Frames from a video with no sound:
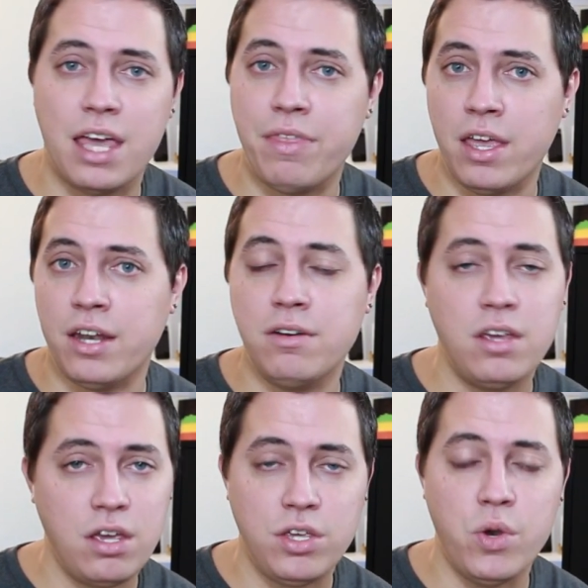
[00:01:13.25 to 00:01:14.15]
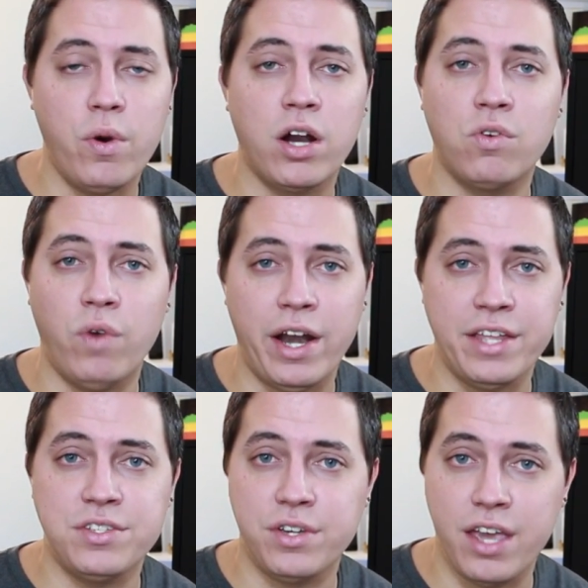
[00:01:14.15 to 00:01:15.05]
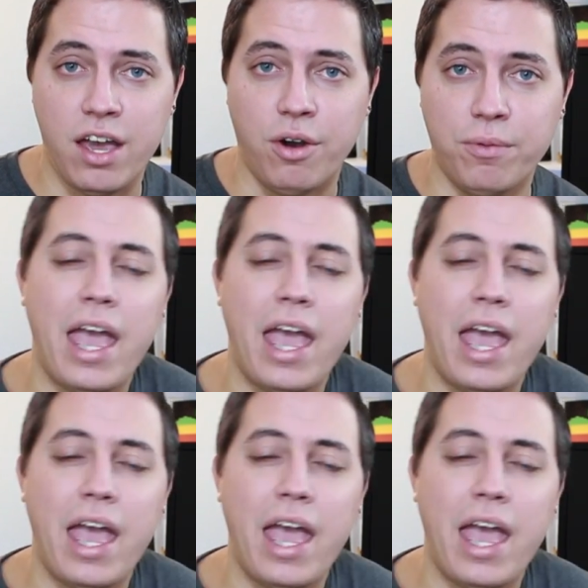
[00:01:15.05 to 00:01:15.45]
and then you are ready to go.